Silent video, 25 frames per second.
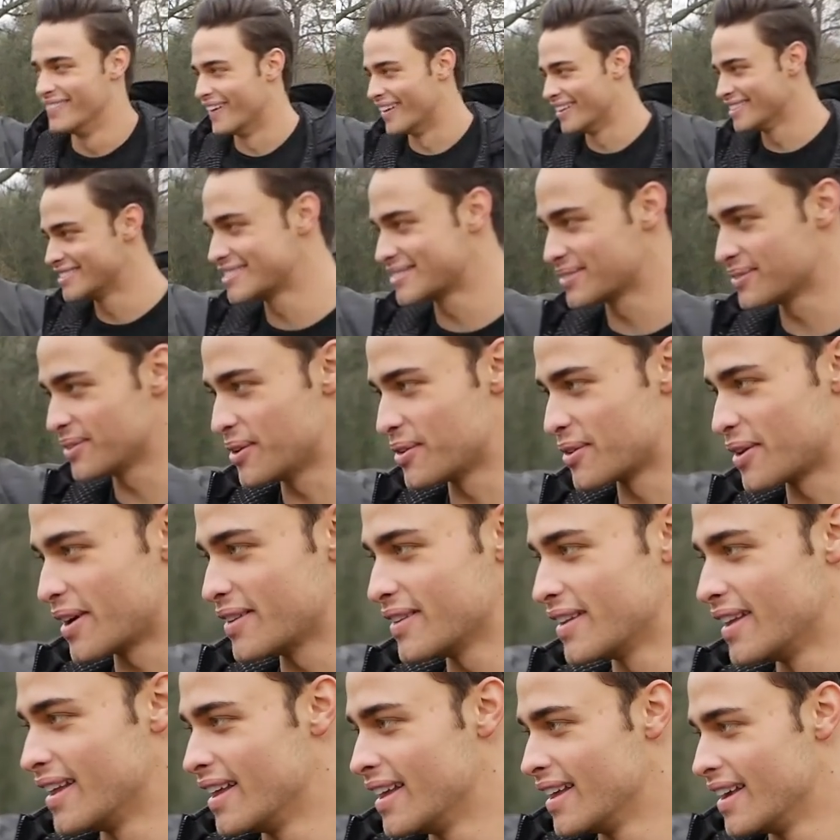once we were
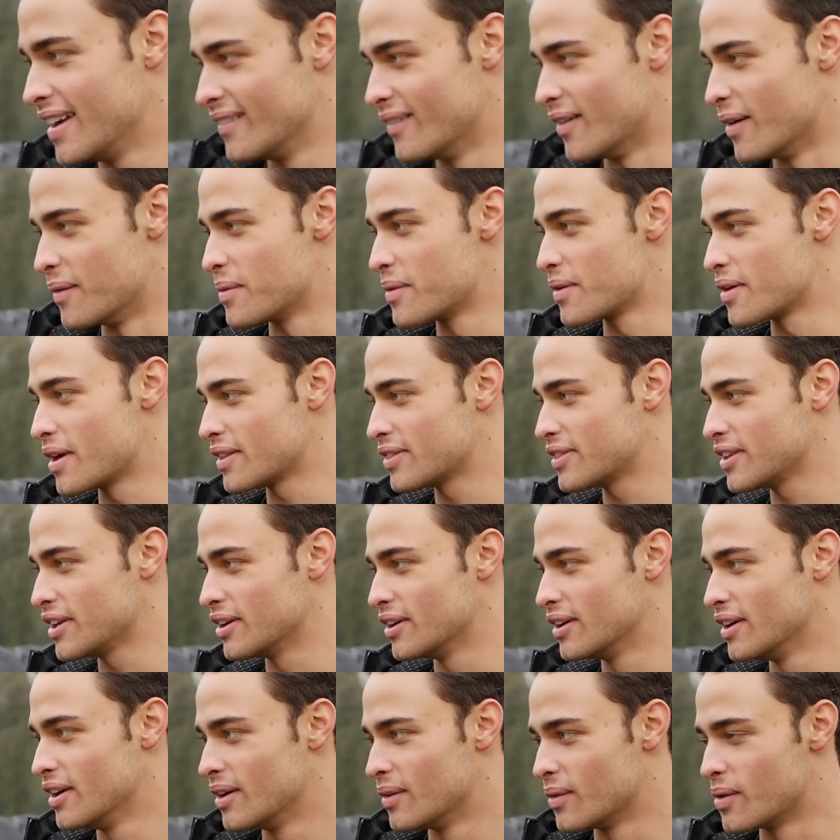at, when we were at the
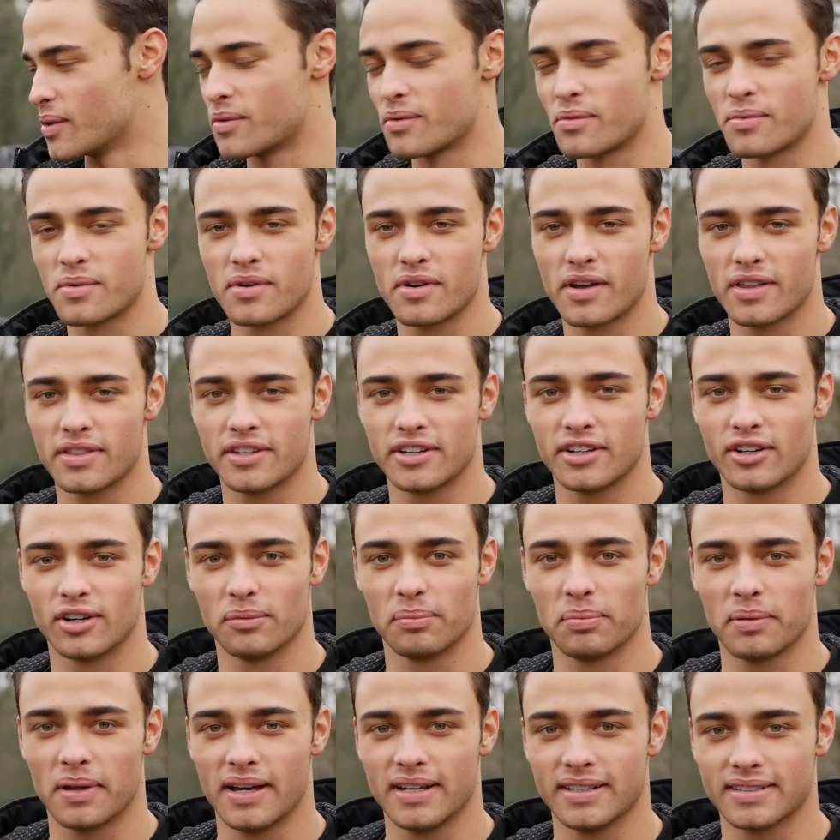when we were at the
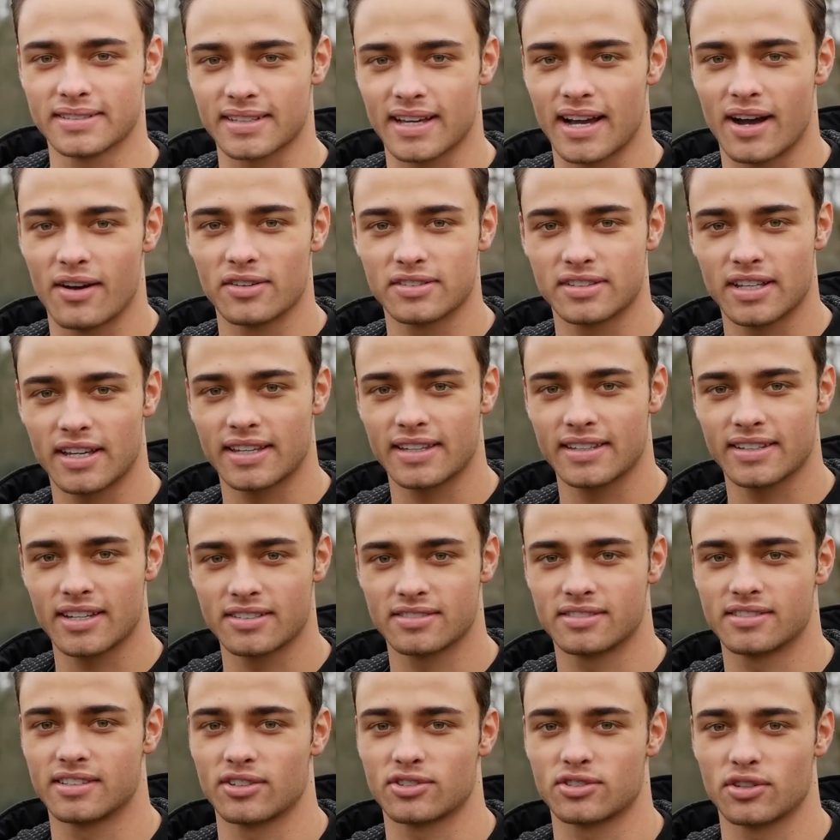old place, I was like,
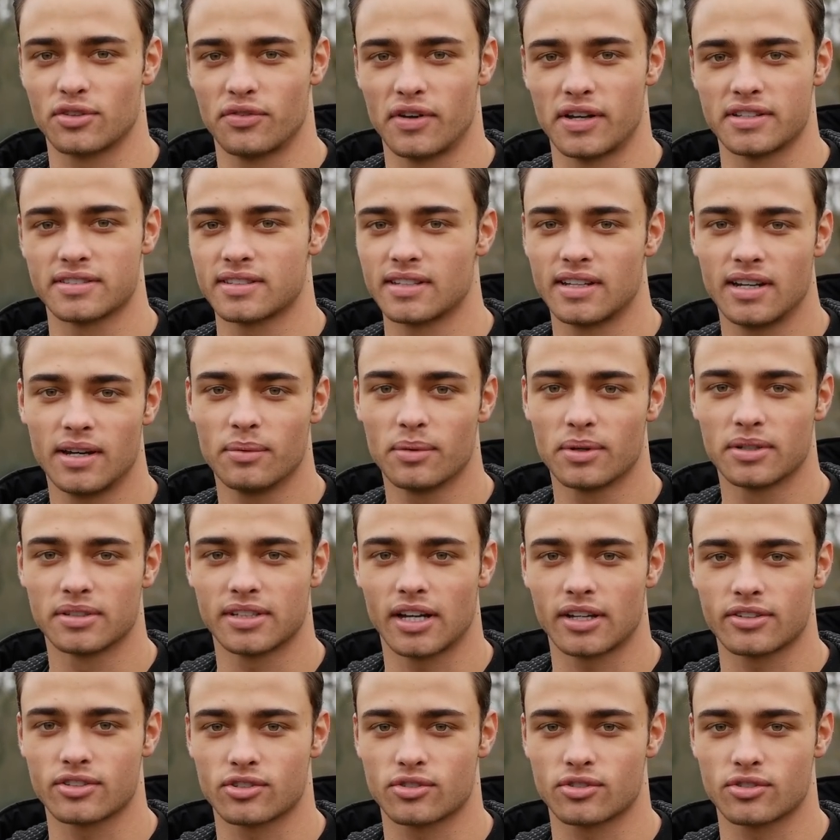yes, touch the fence, and then you wouldn't touch